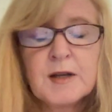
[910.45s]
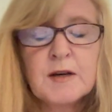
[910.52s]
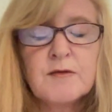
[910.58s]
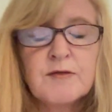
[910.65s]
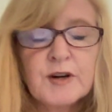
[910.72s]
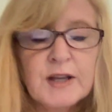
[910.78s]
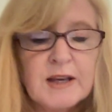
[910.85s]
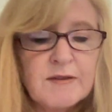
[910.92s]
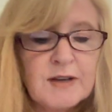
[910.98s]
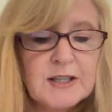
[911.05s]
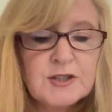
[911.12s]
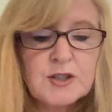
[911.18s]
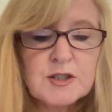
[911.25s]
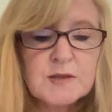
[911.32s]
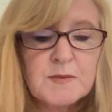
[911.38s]
Forgiving
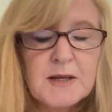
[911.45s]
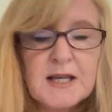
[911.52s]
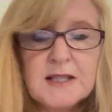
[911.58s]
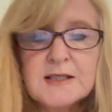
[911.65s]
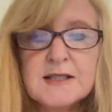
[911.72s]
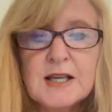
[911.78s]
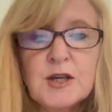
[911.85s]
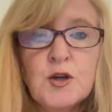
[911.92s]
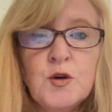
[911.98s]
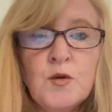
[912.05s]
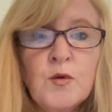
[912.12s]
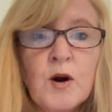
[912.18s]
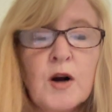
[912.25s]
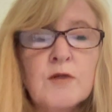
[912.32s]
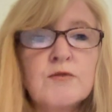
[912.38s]
just means that you
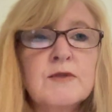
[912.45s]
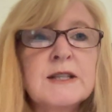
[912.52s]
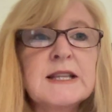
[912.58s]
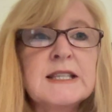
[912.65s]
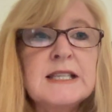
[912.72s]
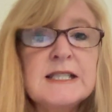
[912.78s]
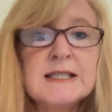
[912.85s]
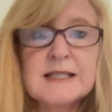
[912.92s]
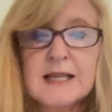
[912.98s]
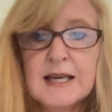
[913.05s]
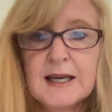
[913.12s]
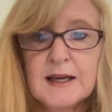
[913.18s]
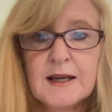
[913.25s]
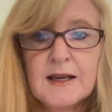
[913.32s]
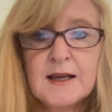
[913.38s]
are
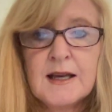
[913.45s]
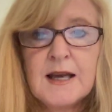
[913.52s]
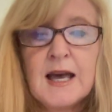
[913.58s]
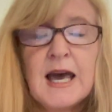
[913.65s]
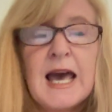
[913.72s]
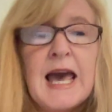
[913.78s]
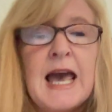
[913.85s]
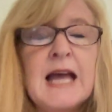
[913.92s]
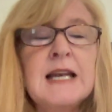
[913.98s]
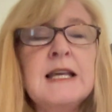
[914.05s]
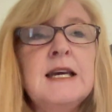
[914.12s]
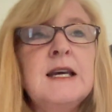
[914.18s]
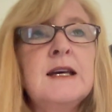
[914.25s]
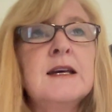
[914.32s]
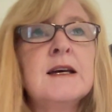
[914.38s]
releasing
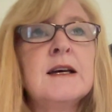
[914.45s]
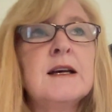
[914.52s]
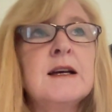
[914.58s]
any